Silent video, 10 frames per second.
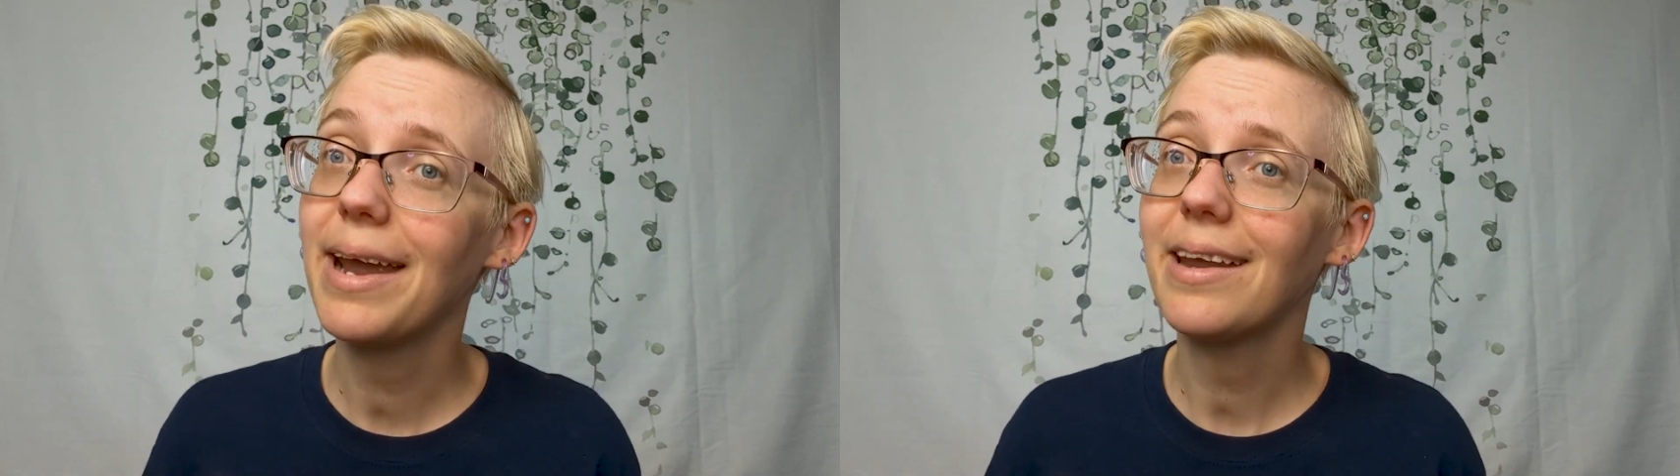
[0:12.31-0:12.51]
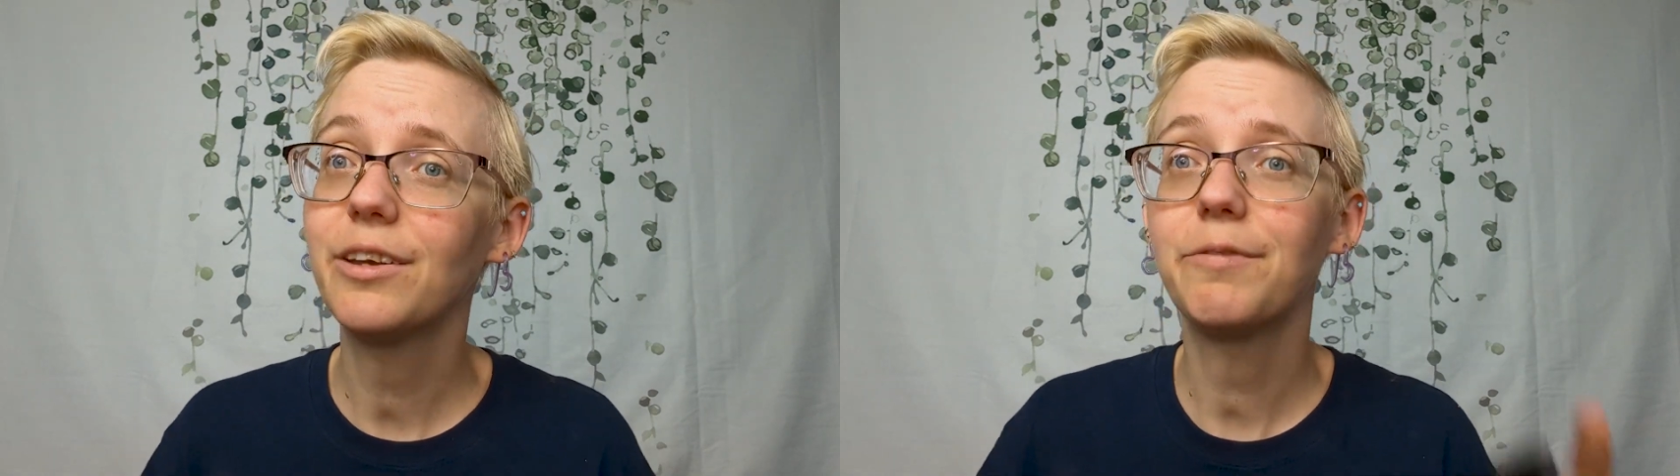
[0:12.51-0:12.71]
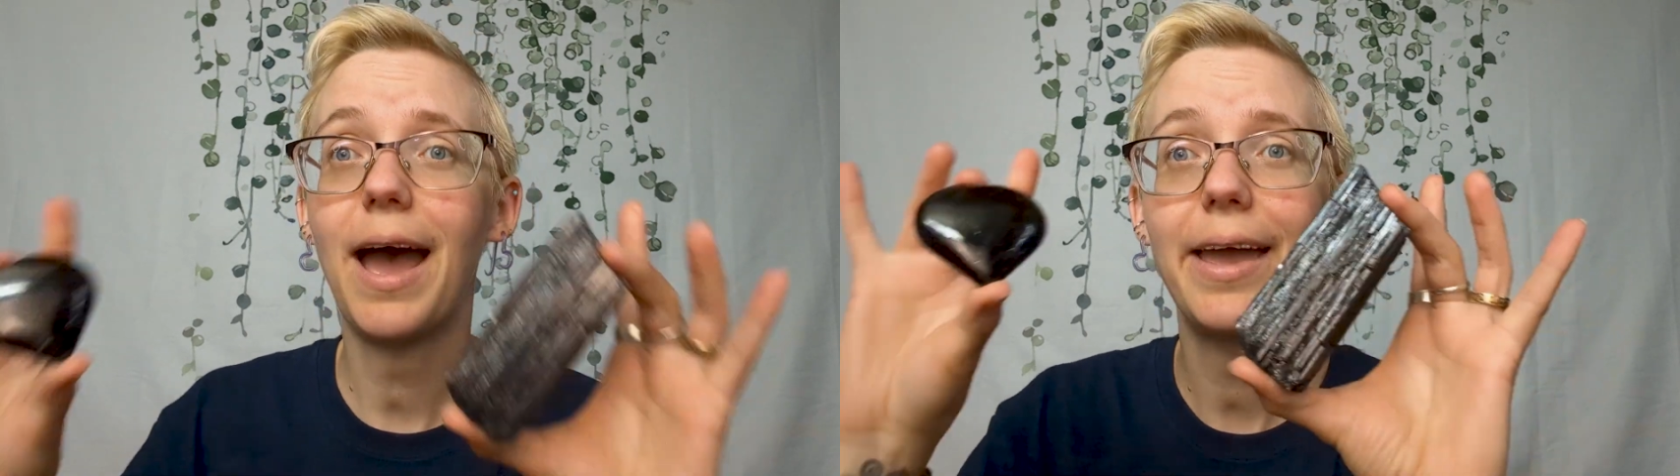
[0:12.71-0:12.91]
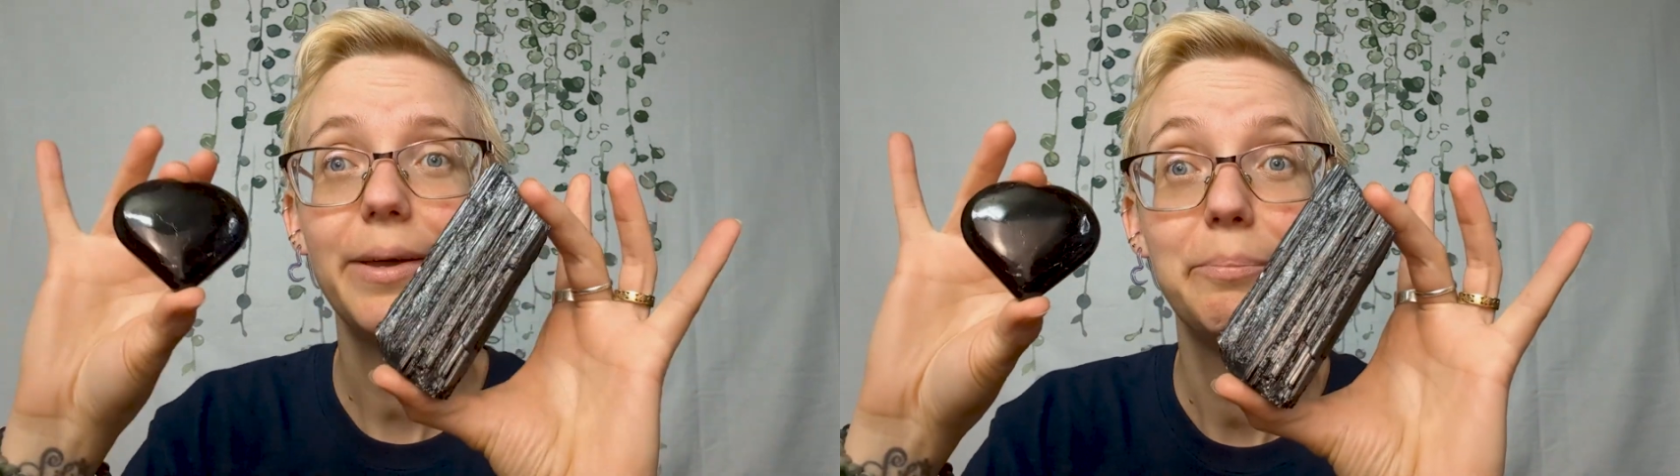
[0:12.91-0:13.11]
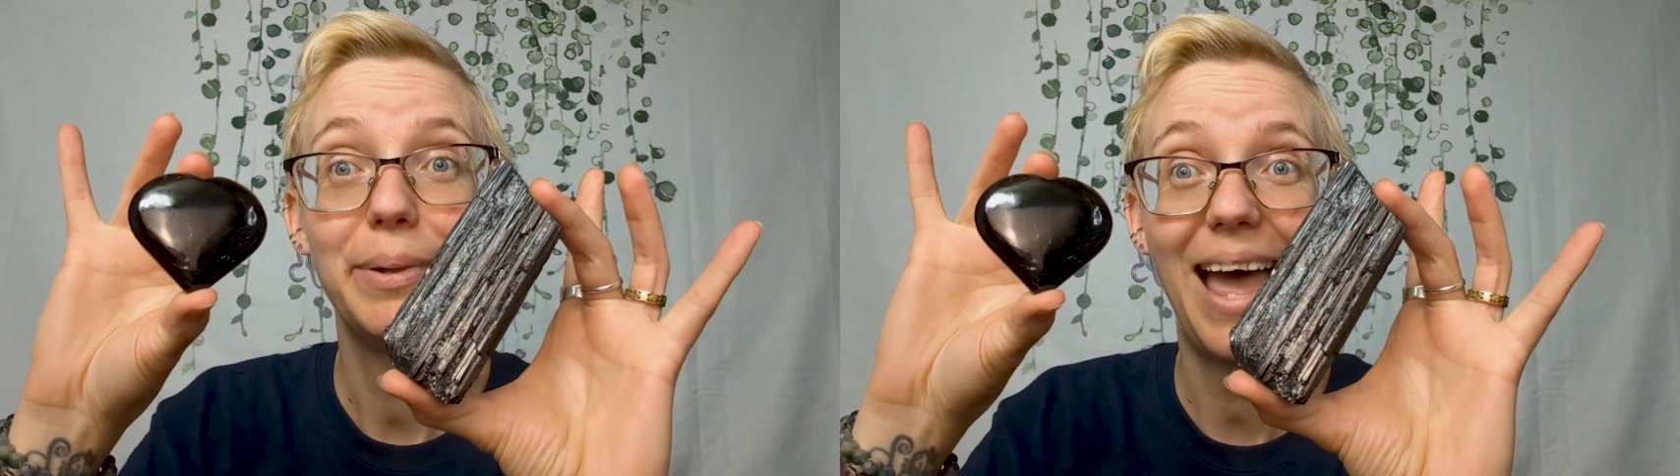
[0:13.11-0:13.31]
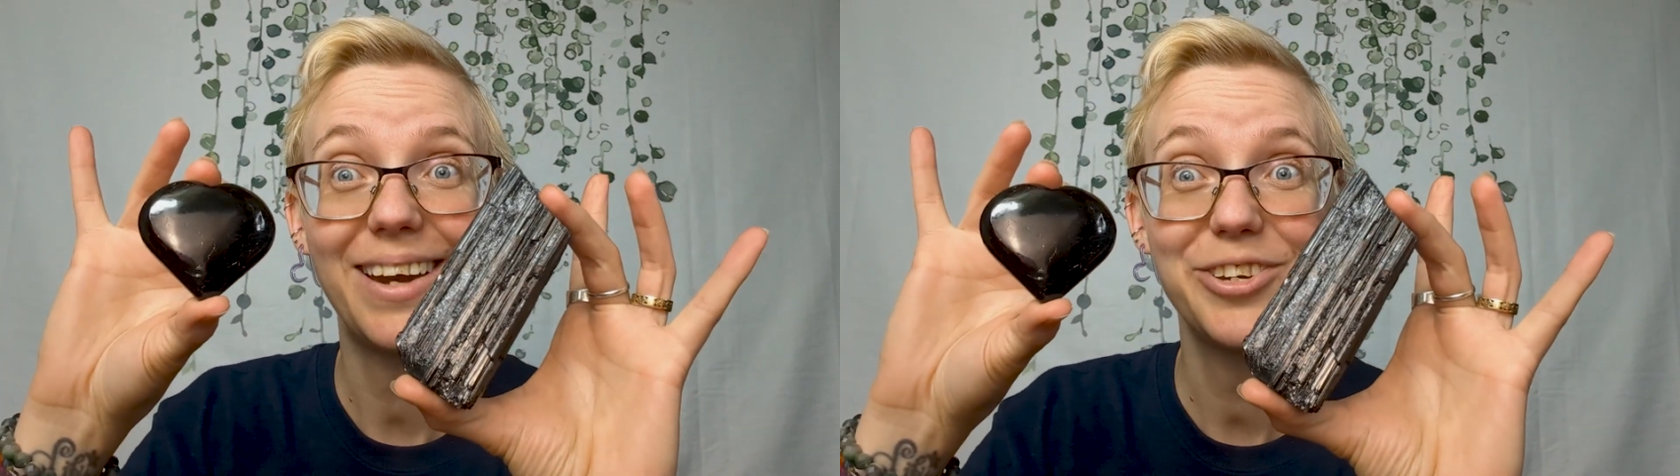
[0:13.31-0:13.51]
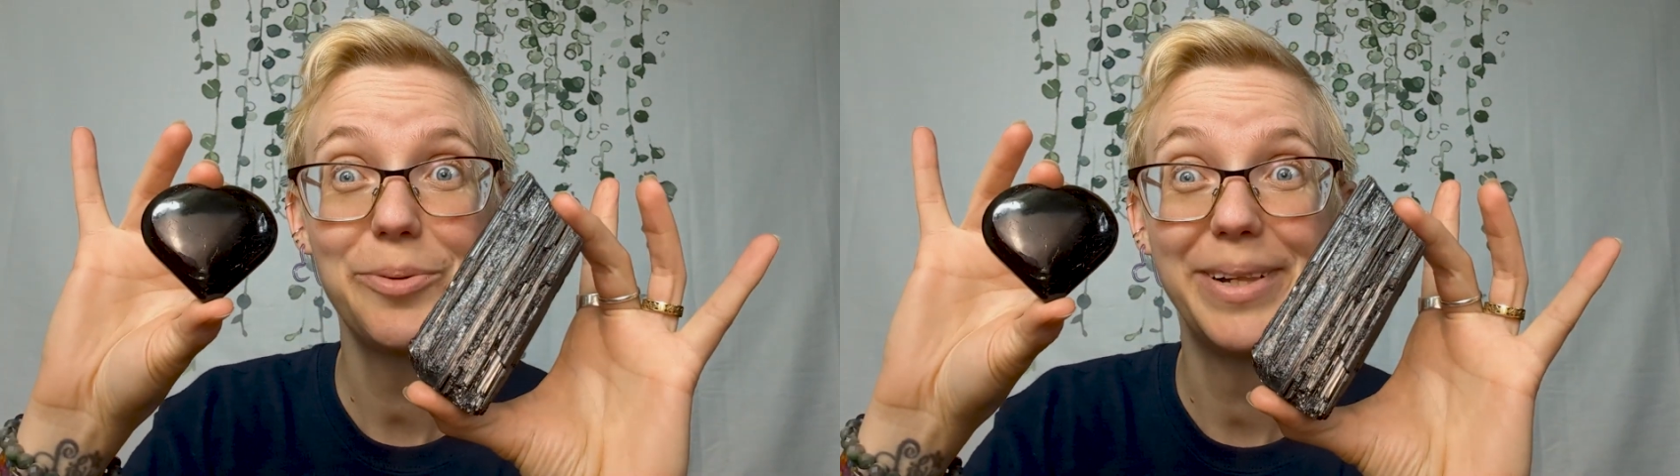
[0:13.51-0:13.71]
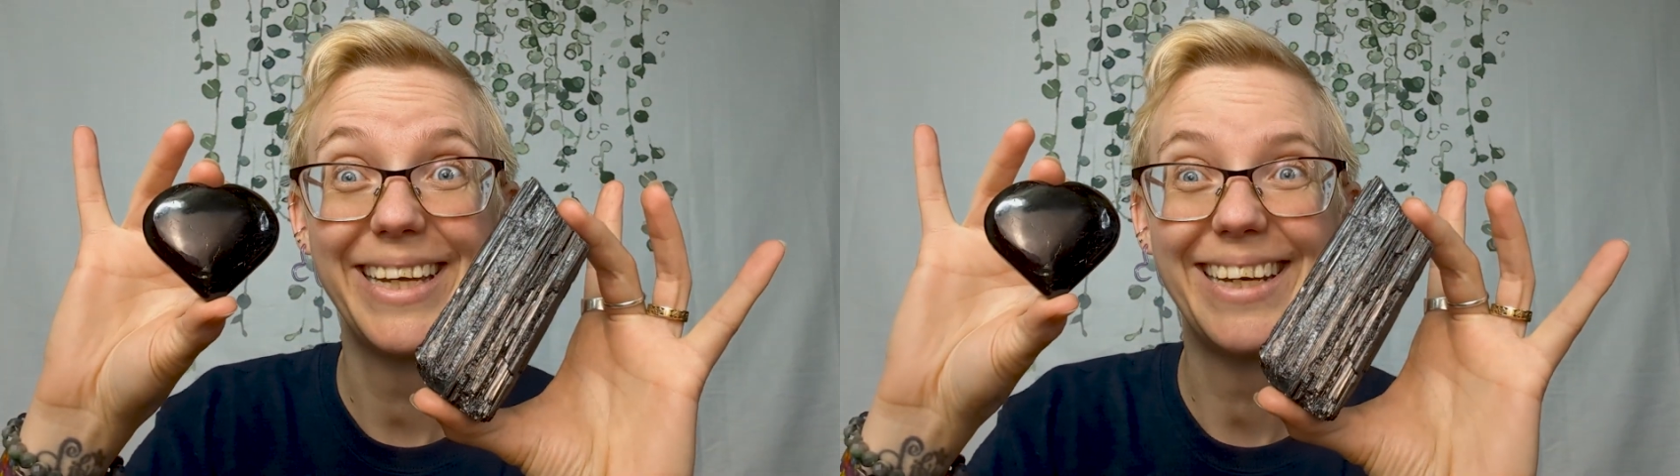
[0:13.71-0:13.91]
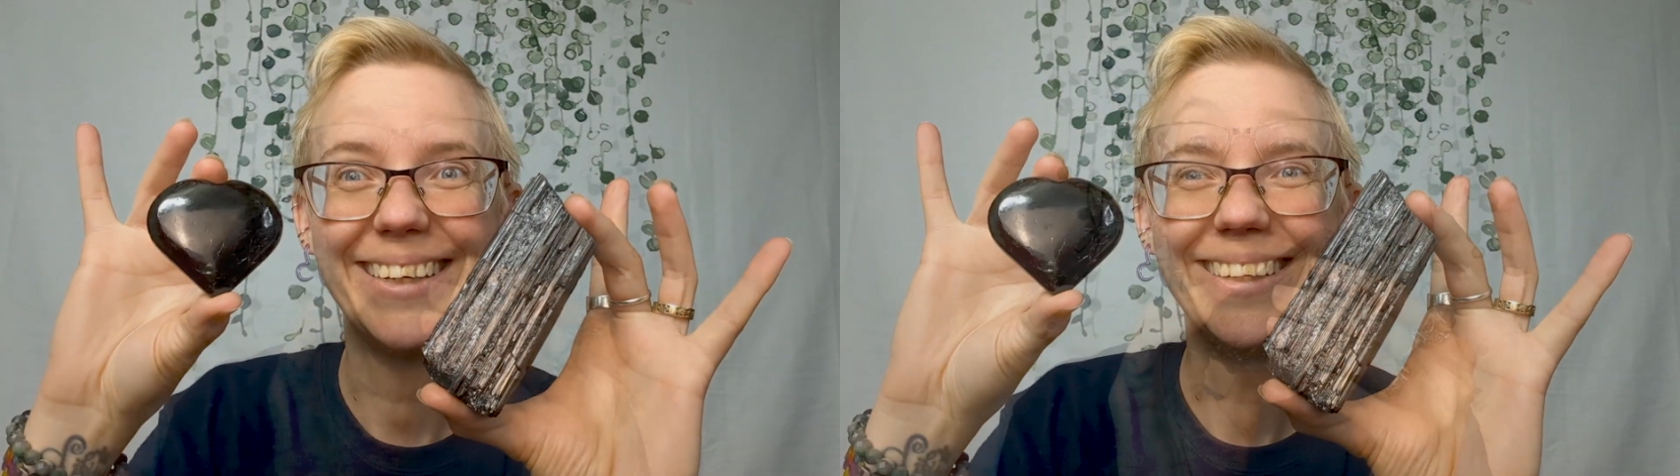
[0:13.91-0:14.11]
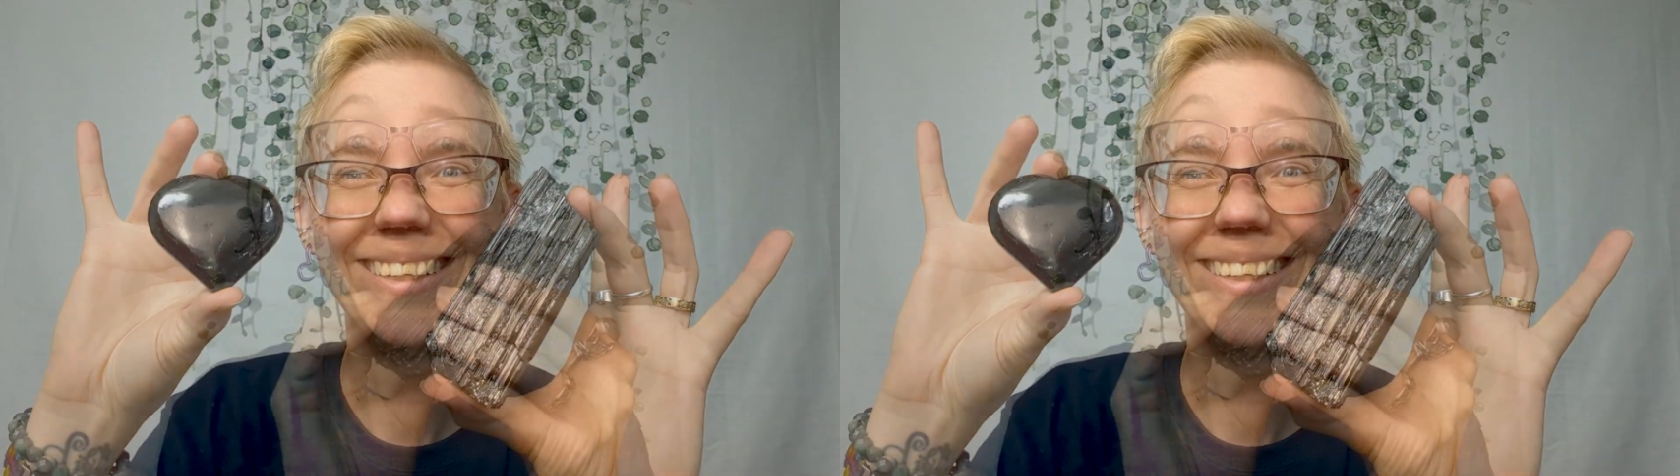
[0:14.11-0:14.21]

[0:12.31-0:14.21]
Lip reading: identify black tourmaline.